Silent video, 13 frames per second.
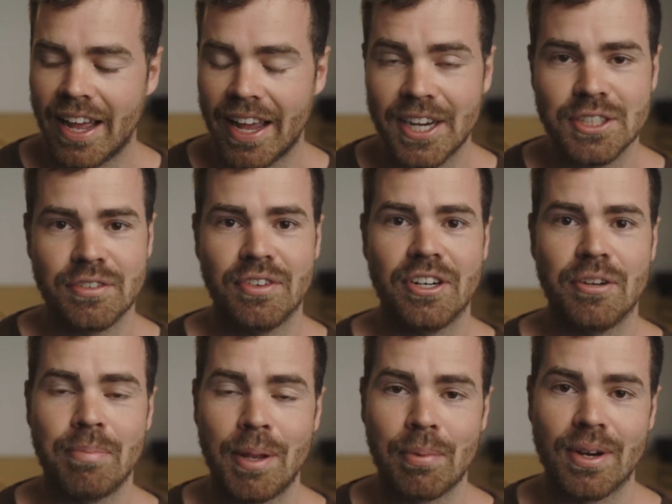
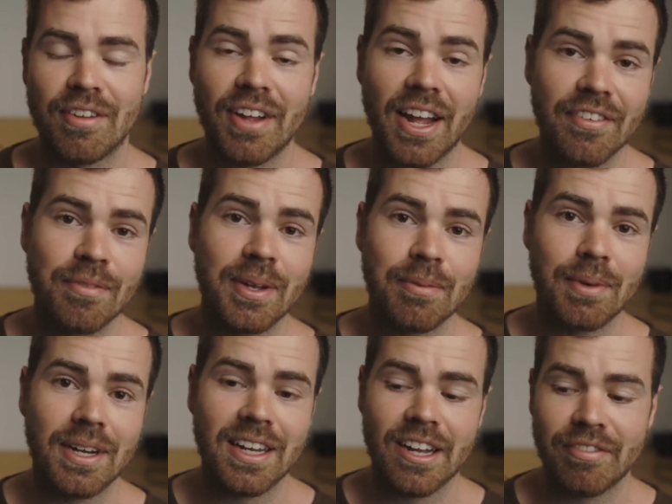extroverted people I've ever met in
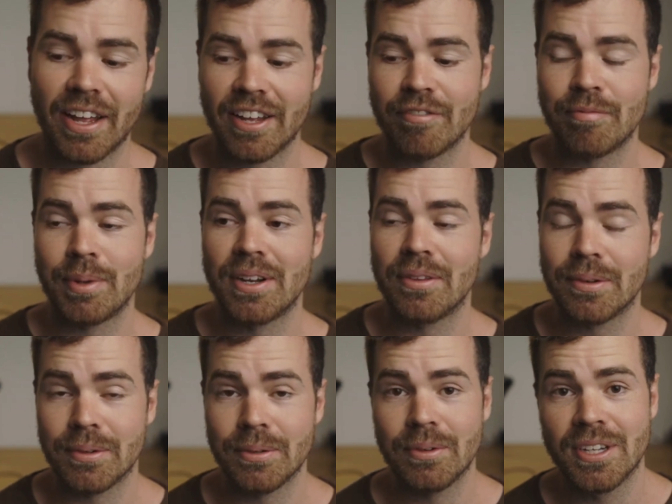my life have been
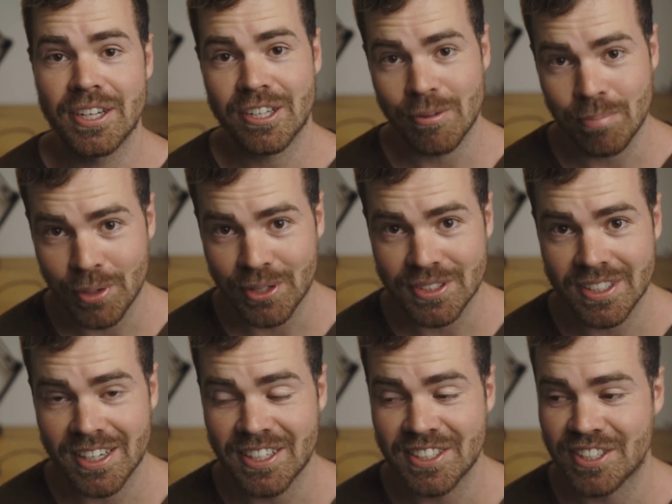through through computer science.